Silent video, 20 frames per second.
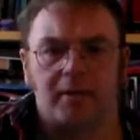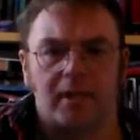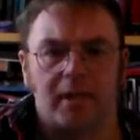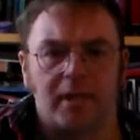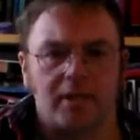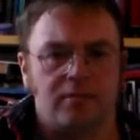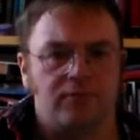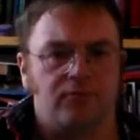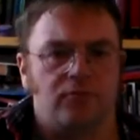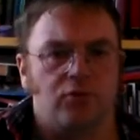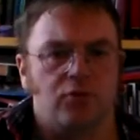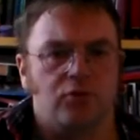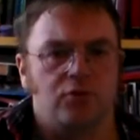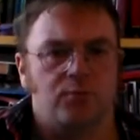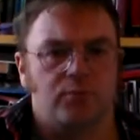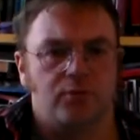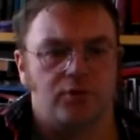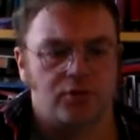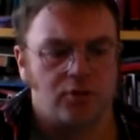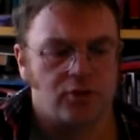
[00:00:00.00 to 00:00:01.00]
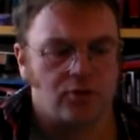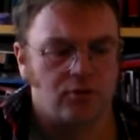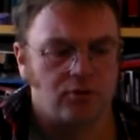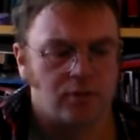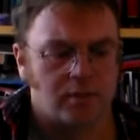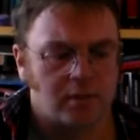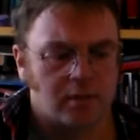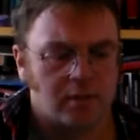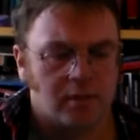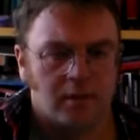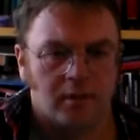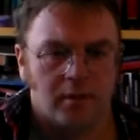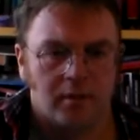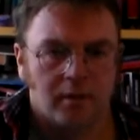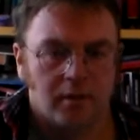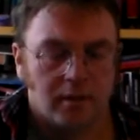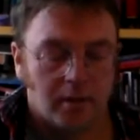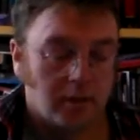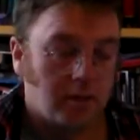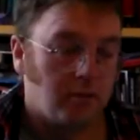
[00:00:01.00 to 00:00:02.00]
class, of course, was used,
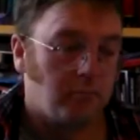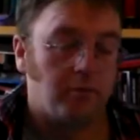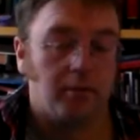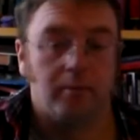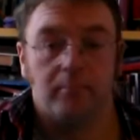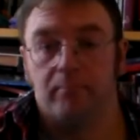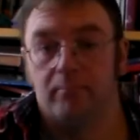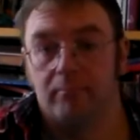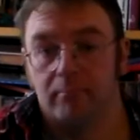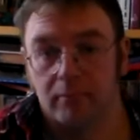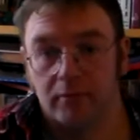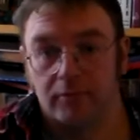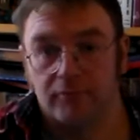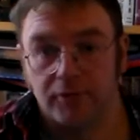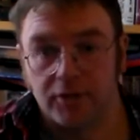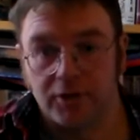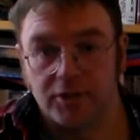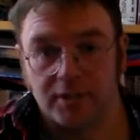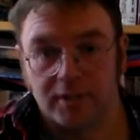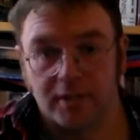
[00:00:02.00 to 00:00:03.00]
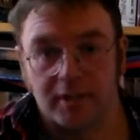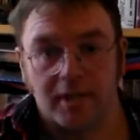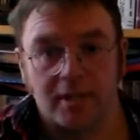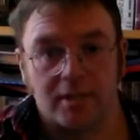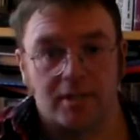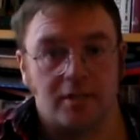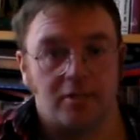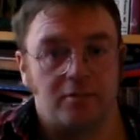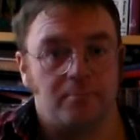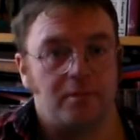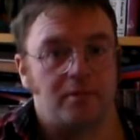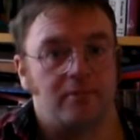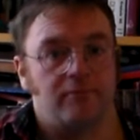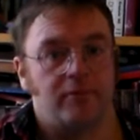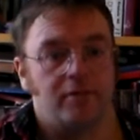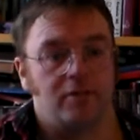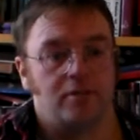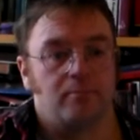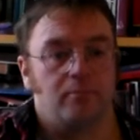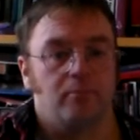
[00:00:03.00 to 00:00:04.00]
well, the first of the class, HMS
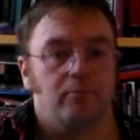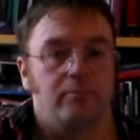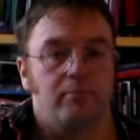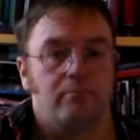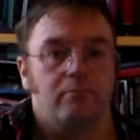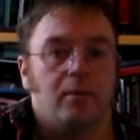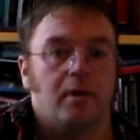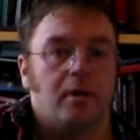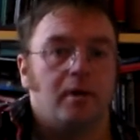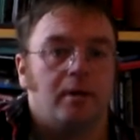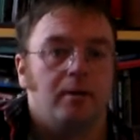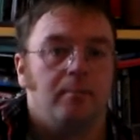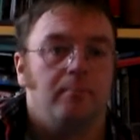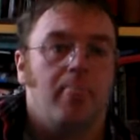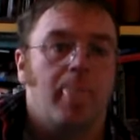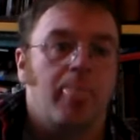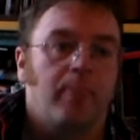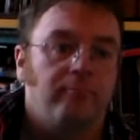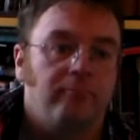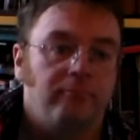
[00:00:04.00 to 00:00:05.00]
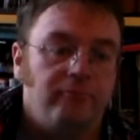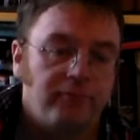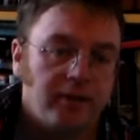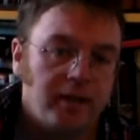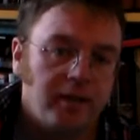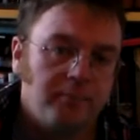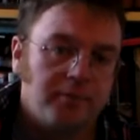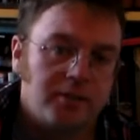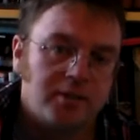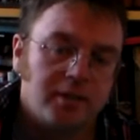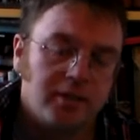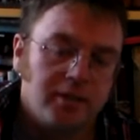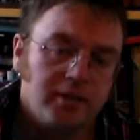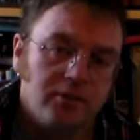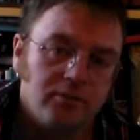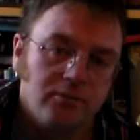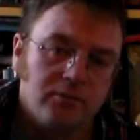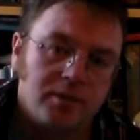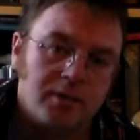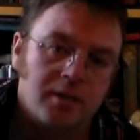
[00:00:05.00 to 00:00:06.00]
Invincible, famously
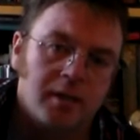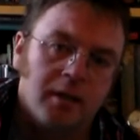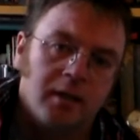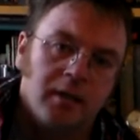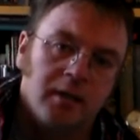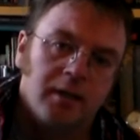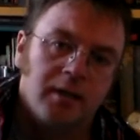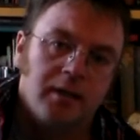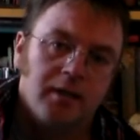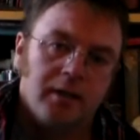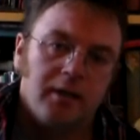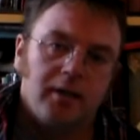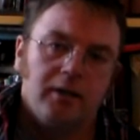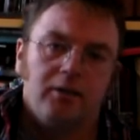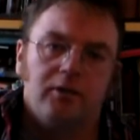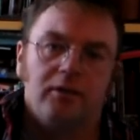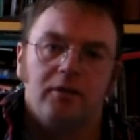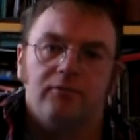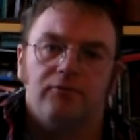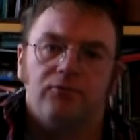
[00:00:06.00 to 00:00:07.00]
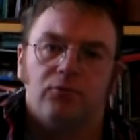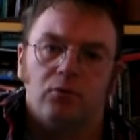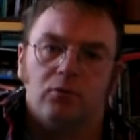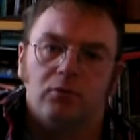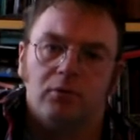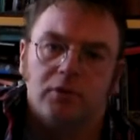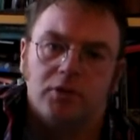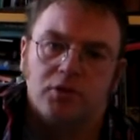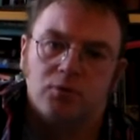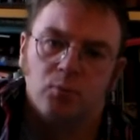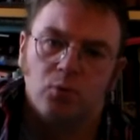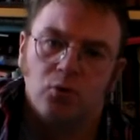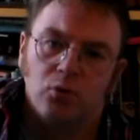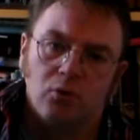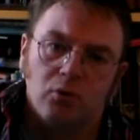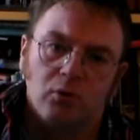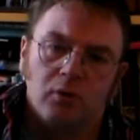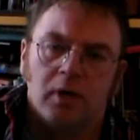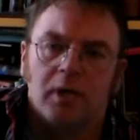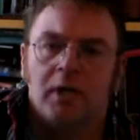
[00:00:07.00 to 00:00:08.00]
used in the Falklands
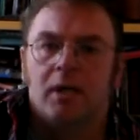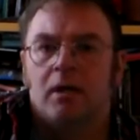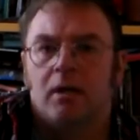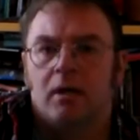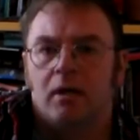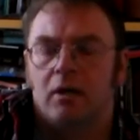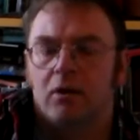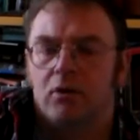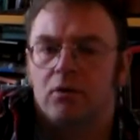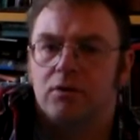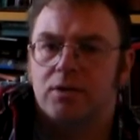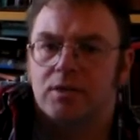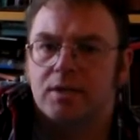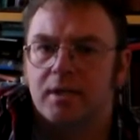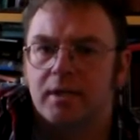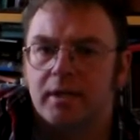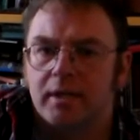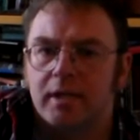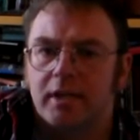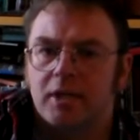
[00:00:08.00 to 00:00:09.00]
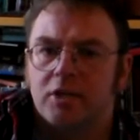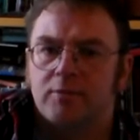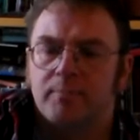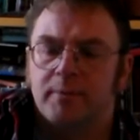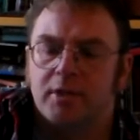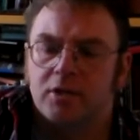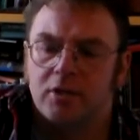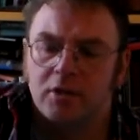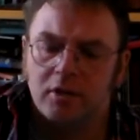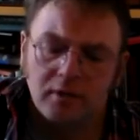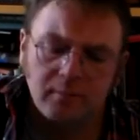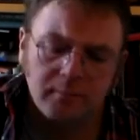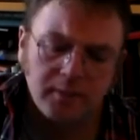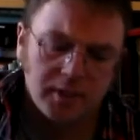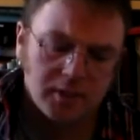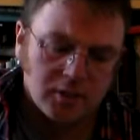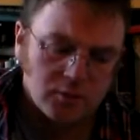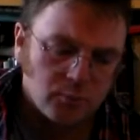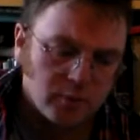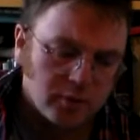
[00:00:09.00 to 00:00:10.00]
War, alongside HMS
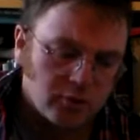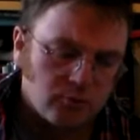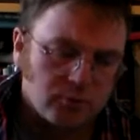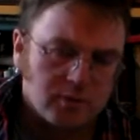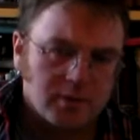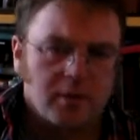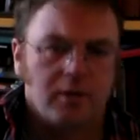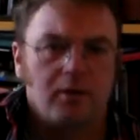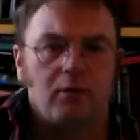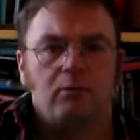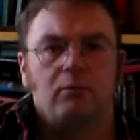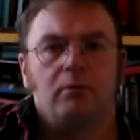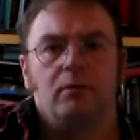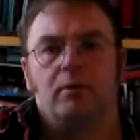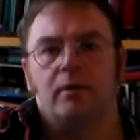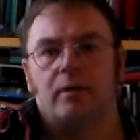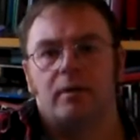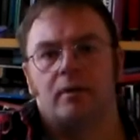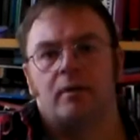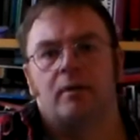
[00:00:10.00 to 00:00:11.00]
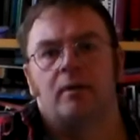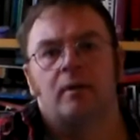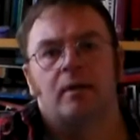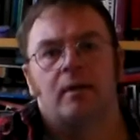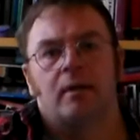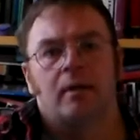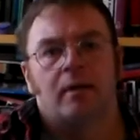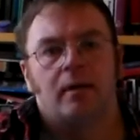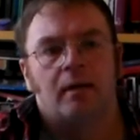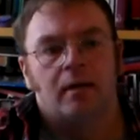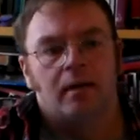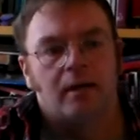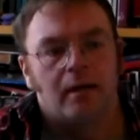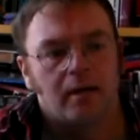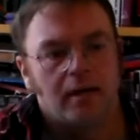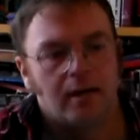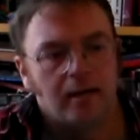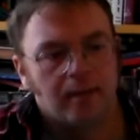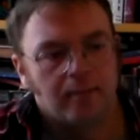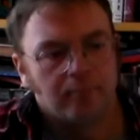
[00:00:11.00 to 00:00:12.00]
Hermes, which was an older
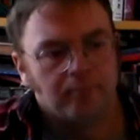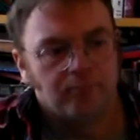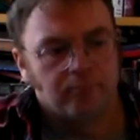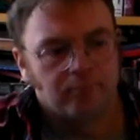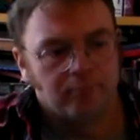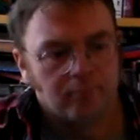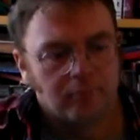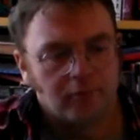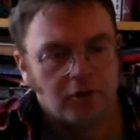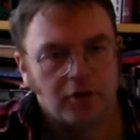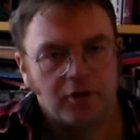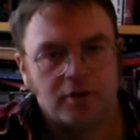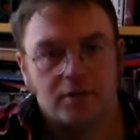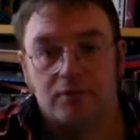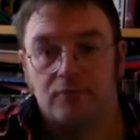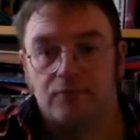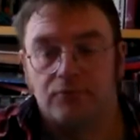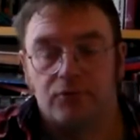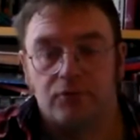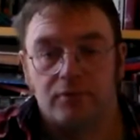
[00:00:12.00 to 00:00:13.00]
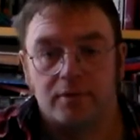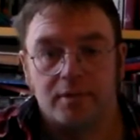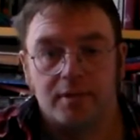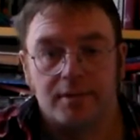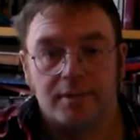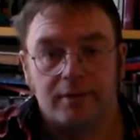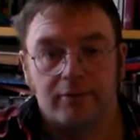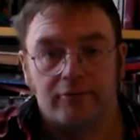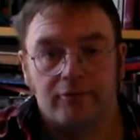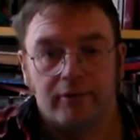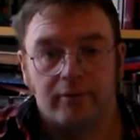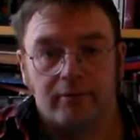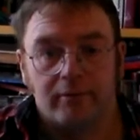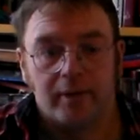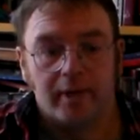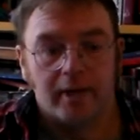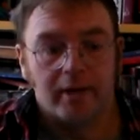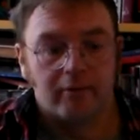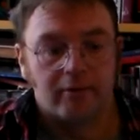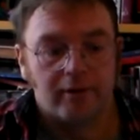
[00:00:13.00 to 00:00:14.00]
1940s era
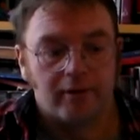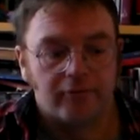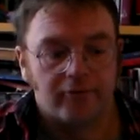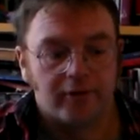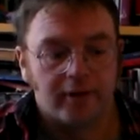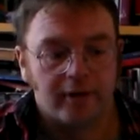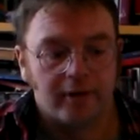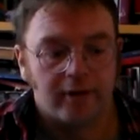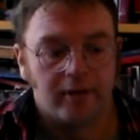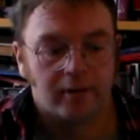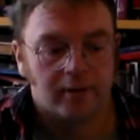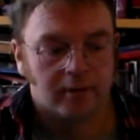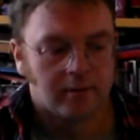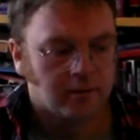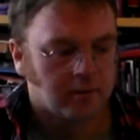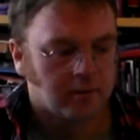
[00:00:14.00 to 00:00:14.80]
aircraft carrier,